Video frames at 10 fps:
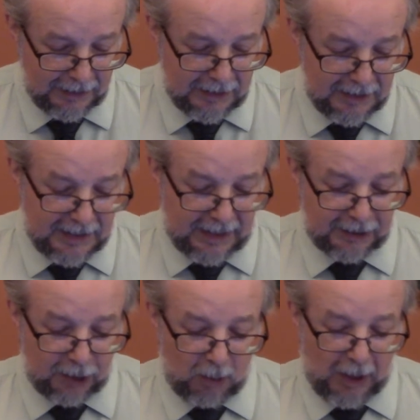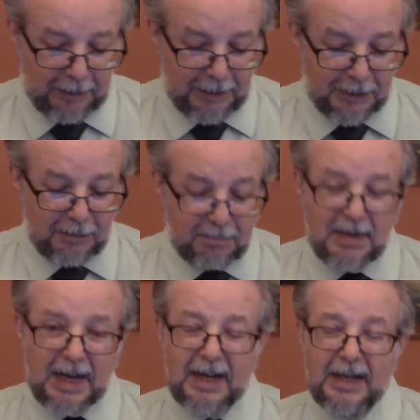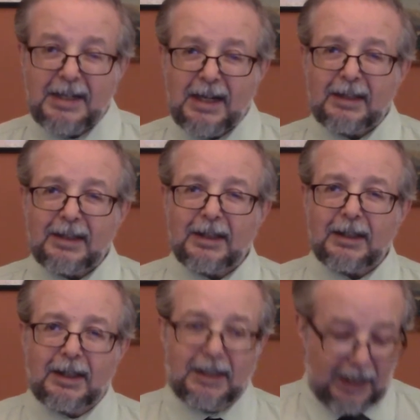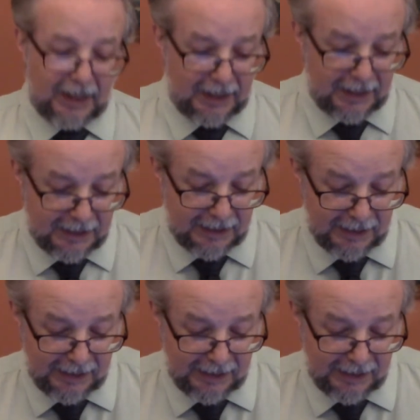Not the weapons of man, not the gods,